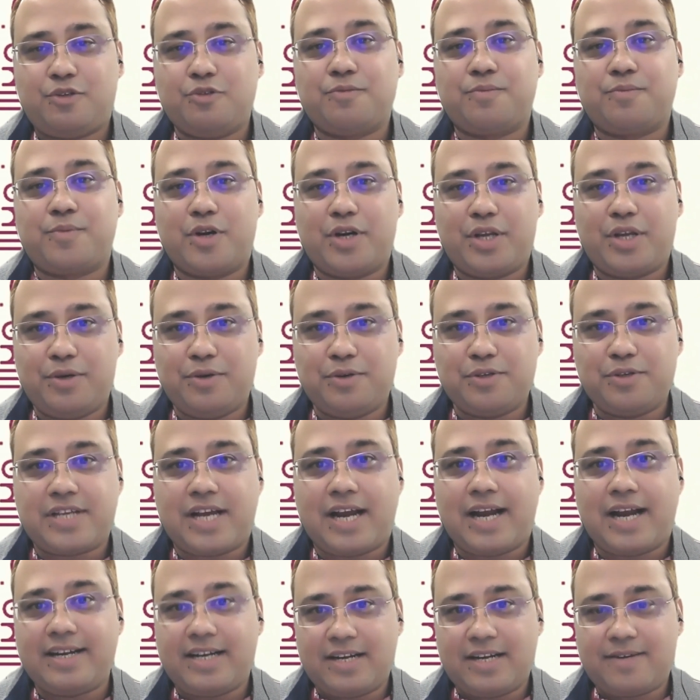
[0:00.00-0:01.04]
to produce
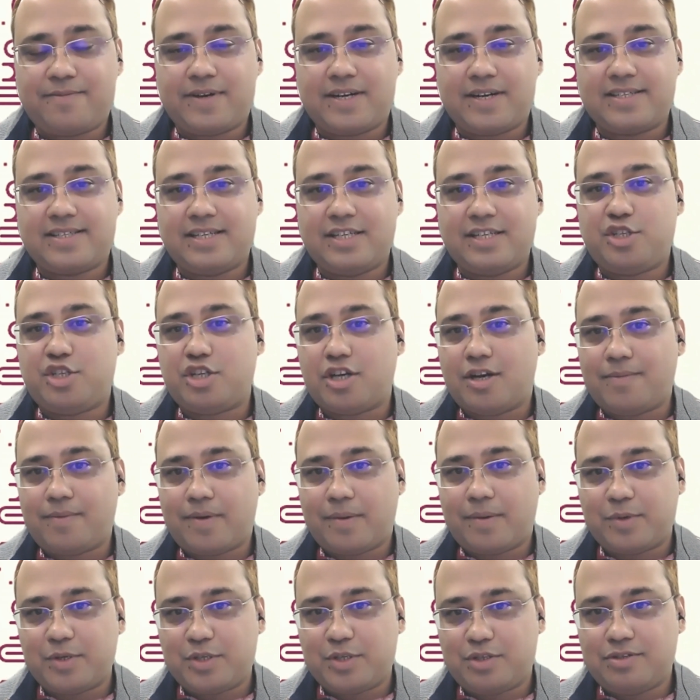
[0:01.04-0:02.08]
100% job
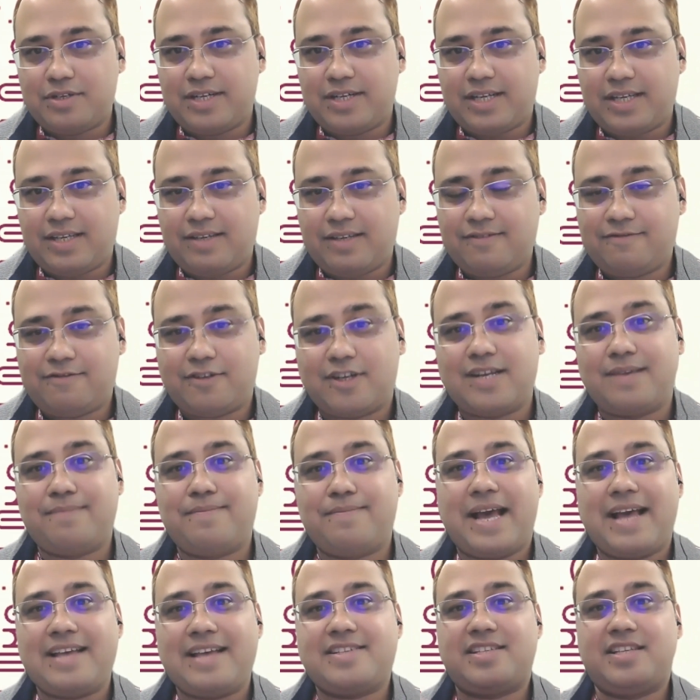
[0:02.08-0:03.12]
opportunity for a
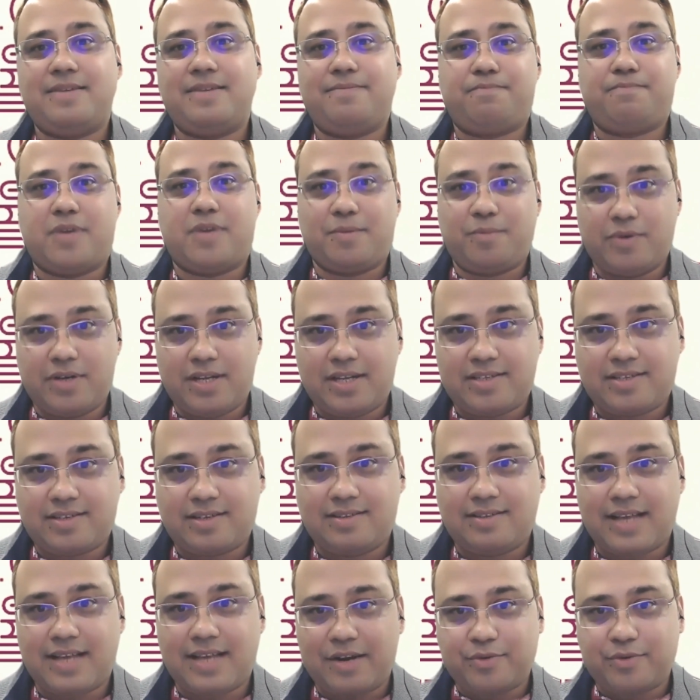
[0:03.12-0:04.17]
massive
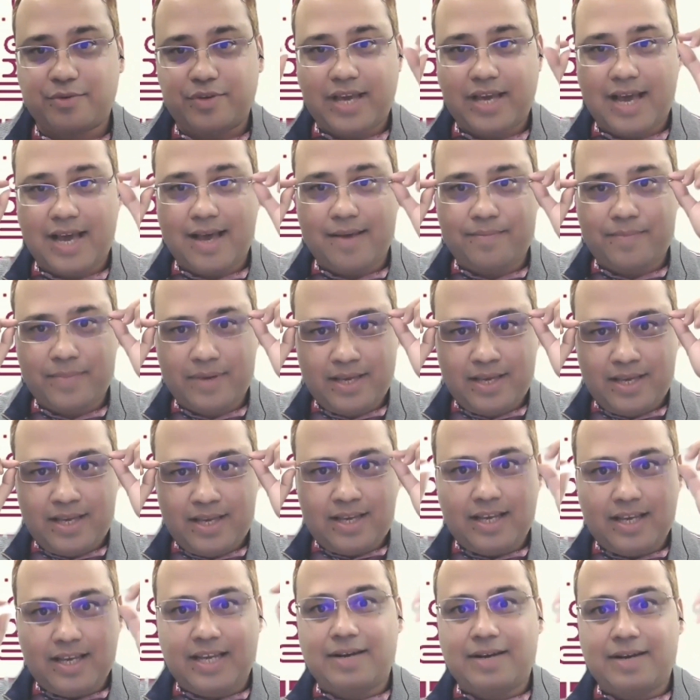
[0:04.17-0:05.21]
population that we have
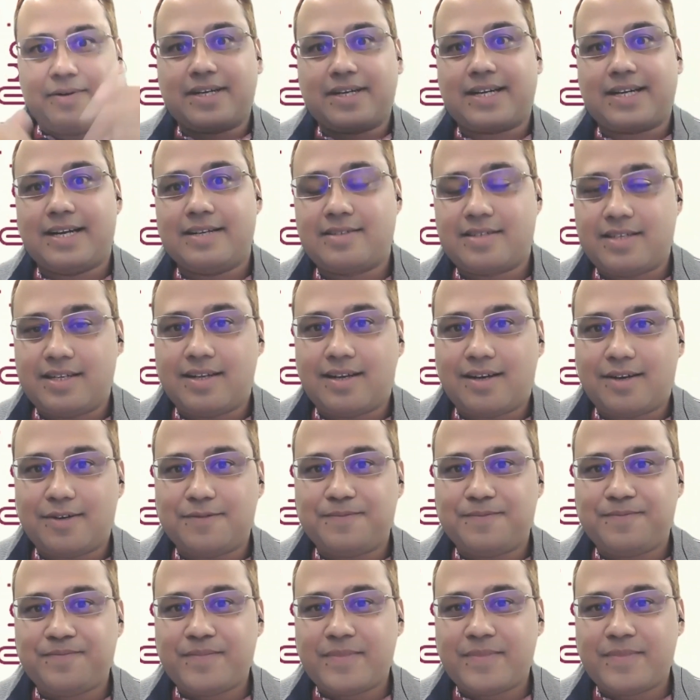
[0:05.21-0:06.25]
in our country
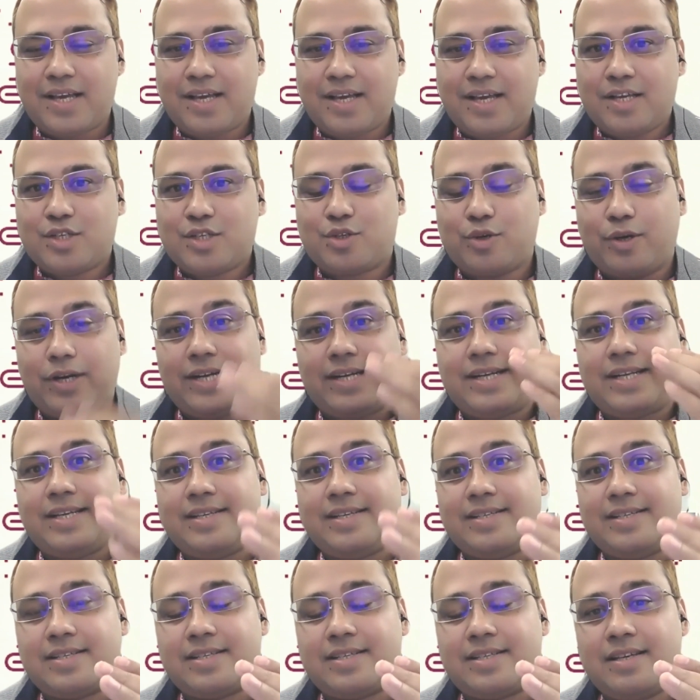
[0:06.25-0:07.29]
now. So it
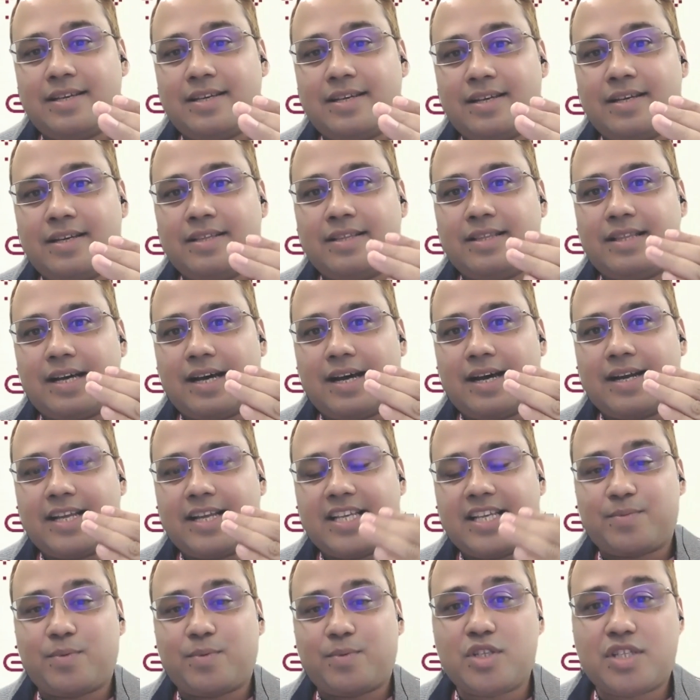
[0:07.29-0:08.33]
is the
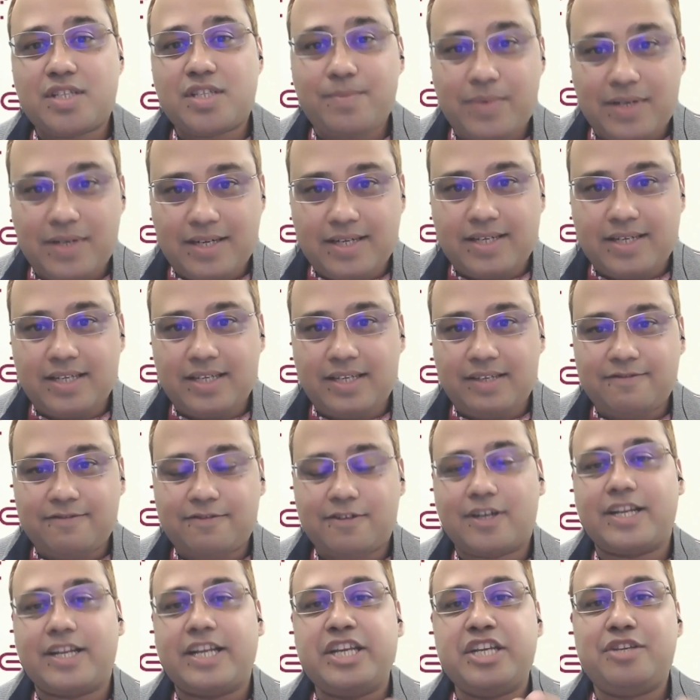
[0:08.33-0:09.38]
responsibility
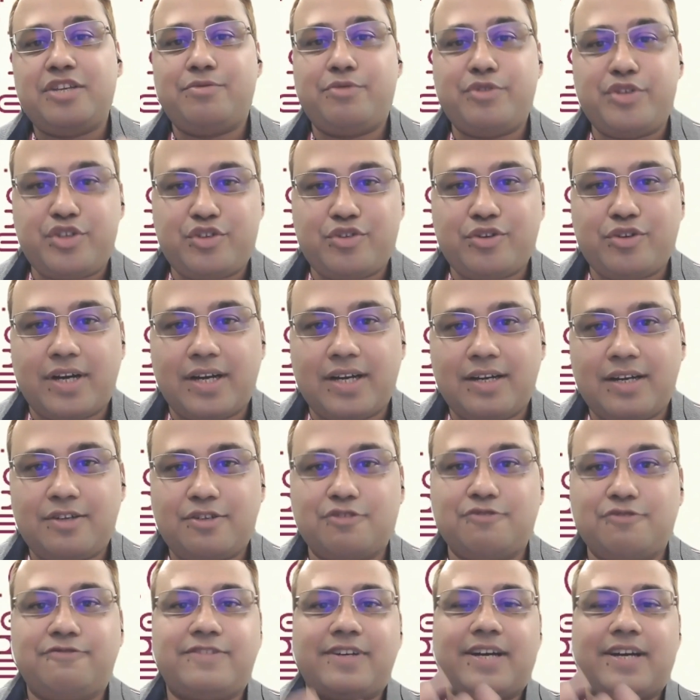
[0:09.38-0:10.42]
for individual
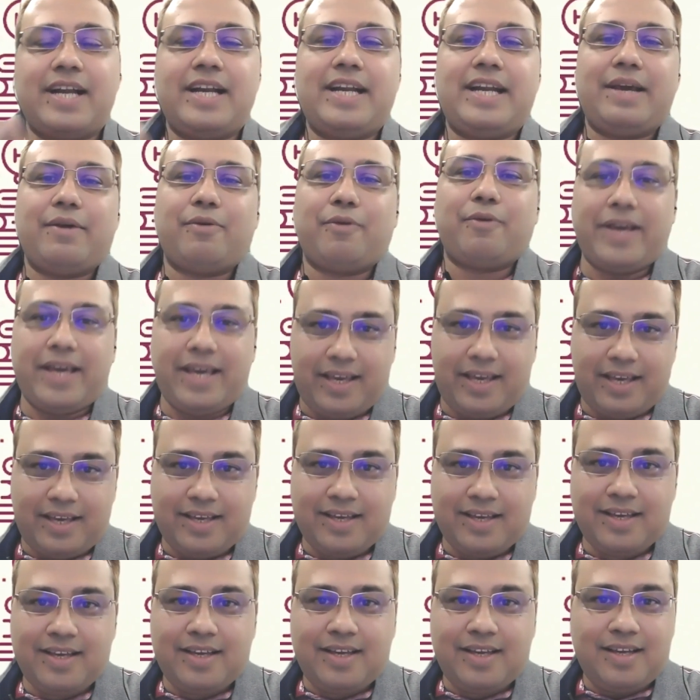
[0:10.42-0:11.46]
to find a way